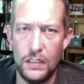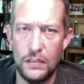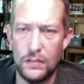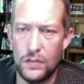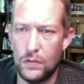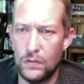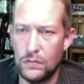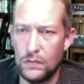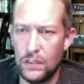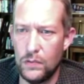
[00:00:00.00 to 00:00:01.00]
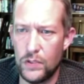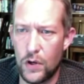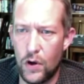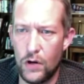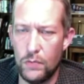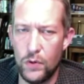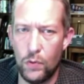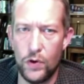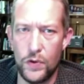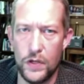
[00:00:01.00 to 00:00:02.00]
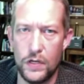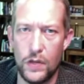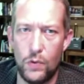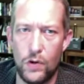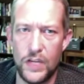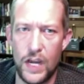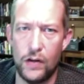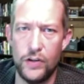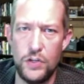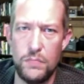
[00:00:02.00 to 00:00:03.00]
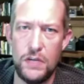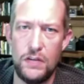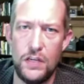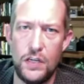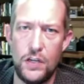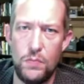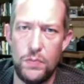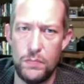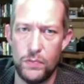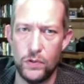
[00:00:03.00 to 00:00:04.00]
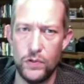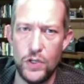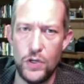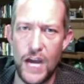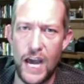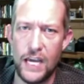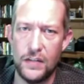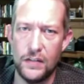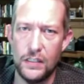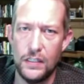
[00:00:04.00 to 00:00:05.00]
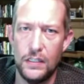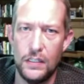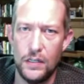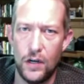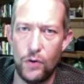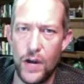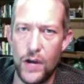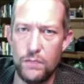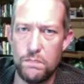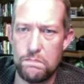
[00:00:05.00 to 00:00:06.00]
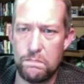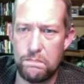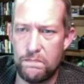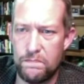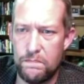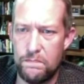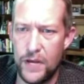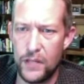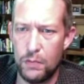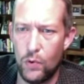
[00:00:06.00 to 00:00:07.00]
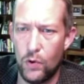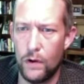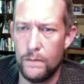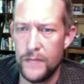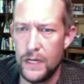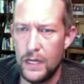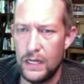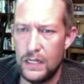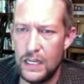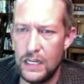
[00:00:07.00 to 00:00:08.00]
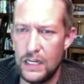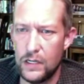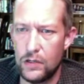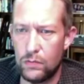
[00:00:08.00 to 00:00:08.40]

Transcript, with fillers: So it was hard but worth it. In other words, LGBTQ people, unite around Beth Moore. Dina